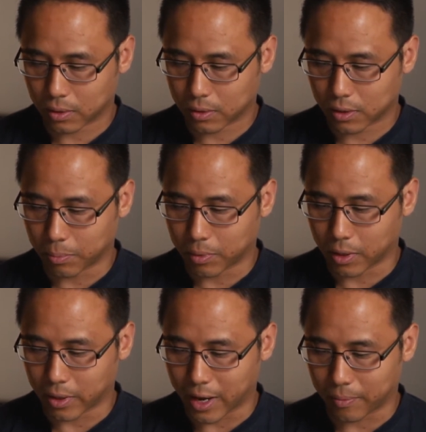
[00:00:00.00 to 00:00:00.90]
something
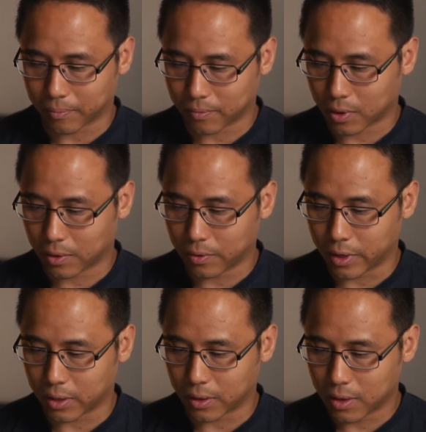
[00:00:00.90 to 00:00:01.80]
like that,
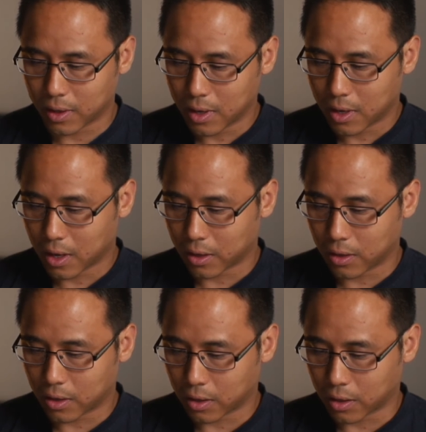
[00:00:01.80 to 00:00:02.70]
right? And
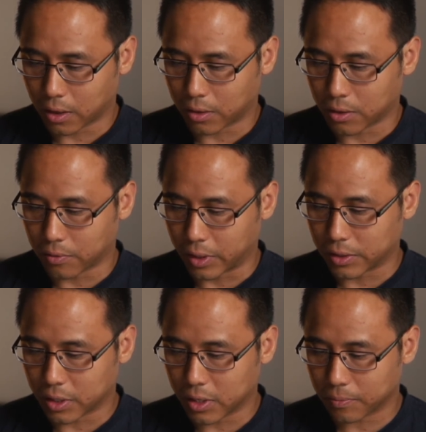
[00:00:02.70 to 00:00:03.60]
then you can take the
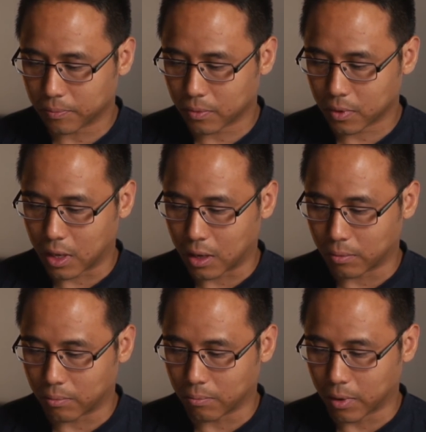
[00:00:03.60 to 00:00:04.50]
eraser
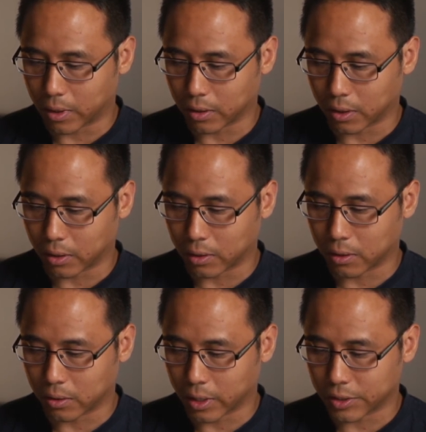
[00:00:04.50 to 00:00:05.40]
and make it a
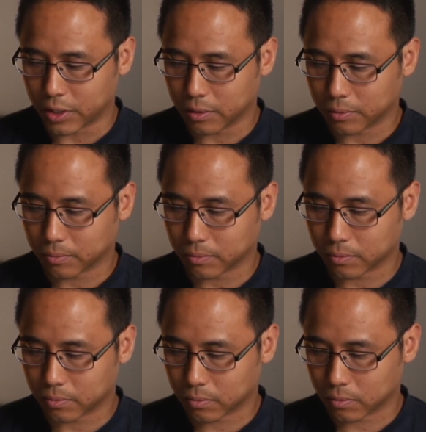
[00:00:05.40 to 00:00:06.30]
little nicer.
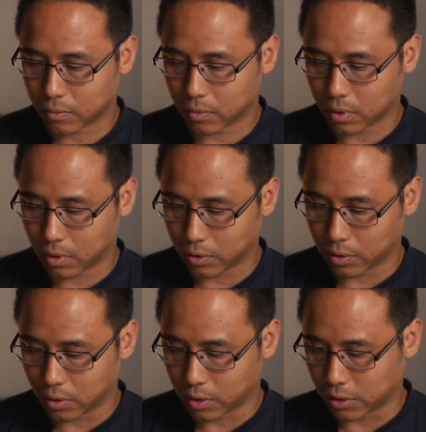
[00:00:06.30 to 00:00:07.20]

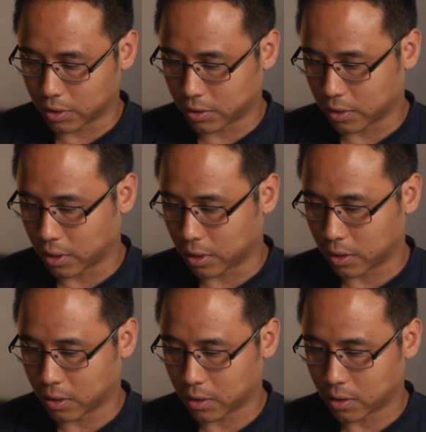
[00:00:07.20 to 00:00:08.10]
So let's just
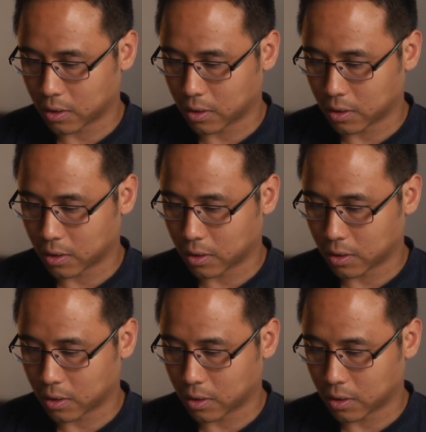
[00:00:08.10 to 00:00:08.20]
say,